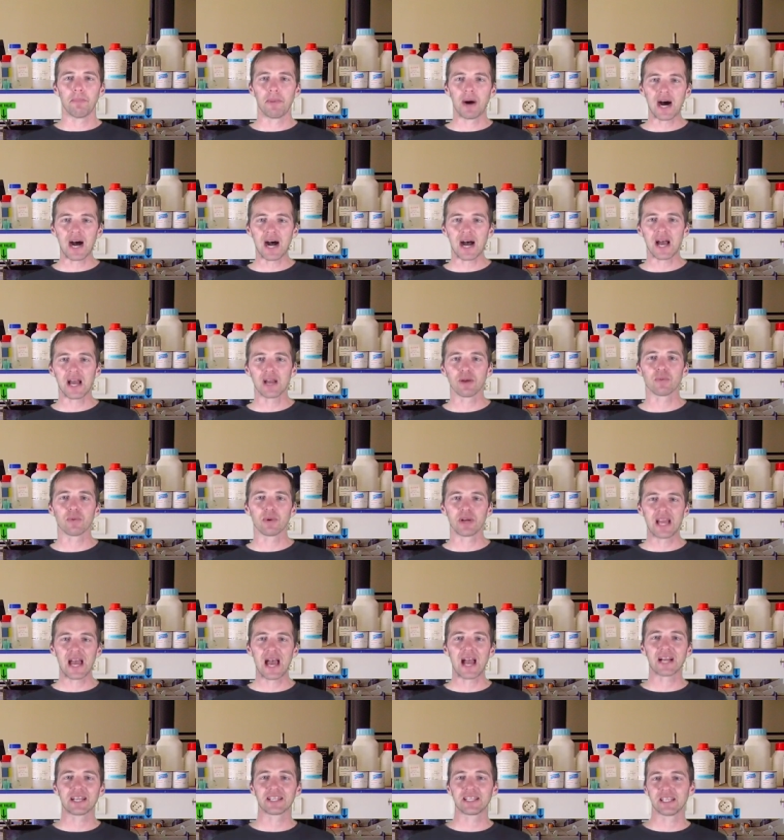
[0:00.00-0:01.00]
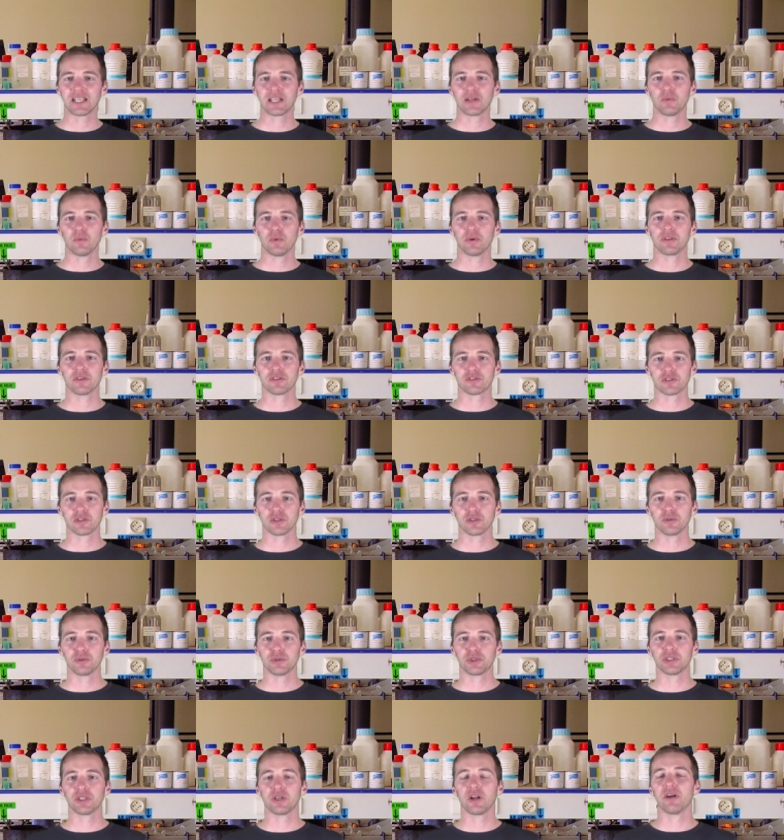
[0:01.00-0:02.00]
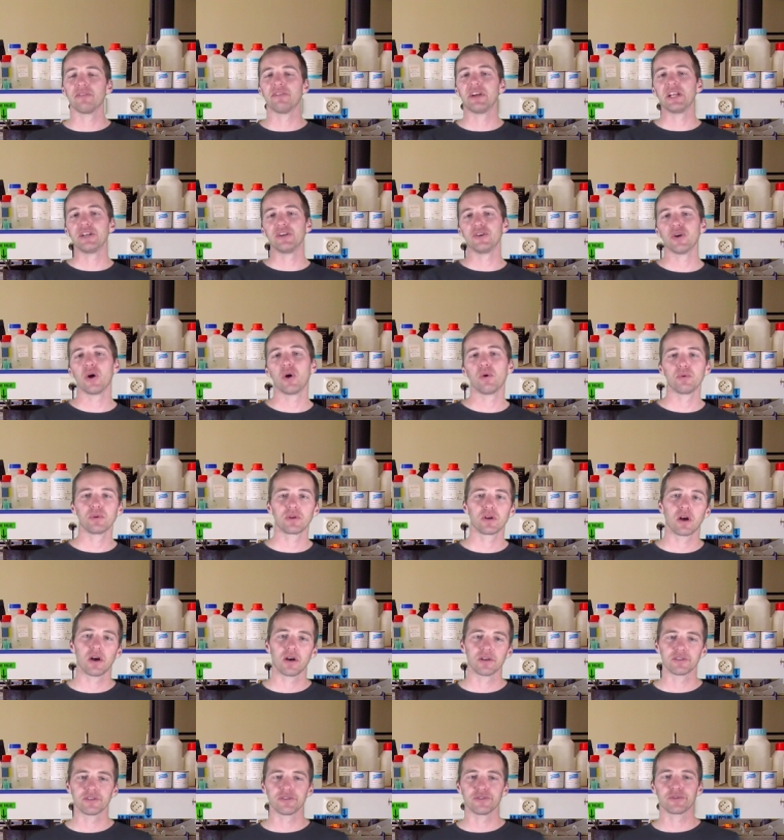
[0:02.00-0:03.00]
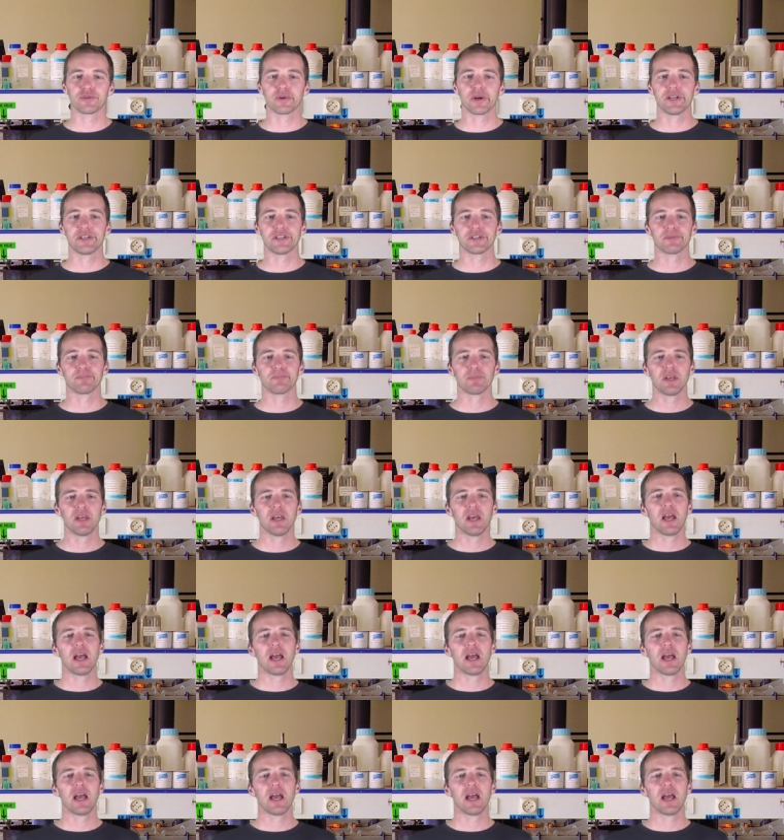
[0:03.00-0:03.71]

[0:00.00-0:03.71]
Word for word: by reacting it with a solution of a known concentration.